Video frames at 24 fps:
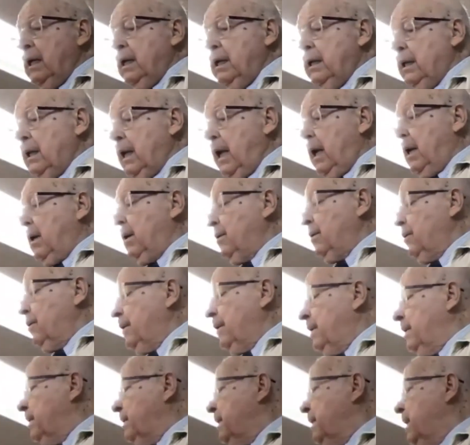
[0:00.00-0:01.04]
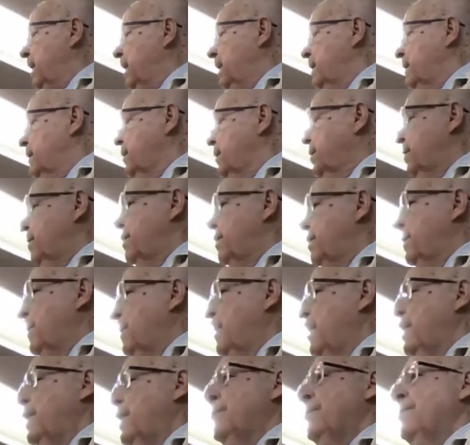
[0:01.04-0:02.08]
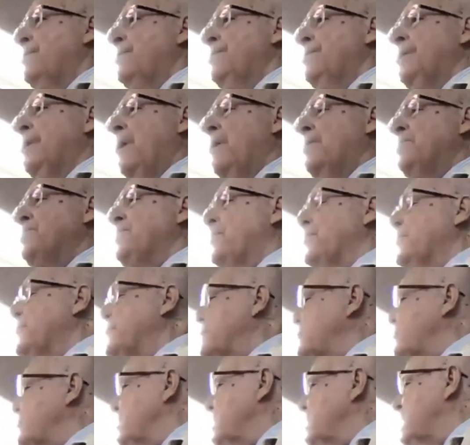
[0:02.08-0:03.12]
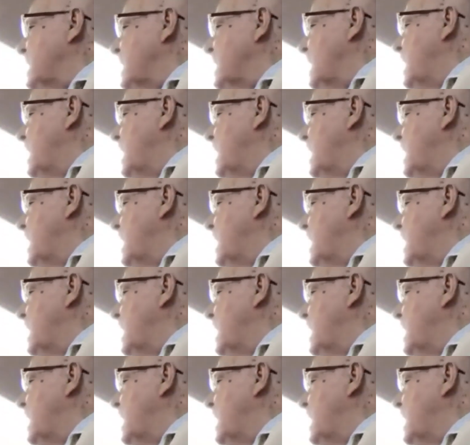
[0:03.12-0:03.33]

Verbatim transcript: now uh, the author of this was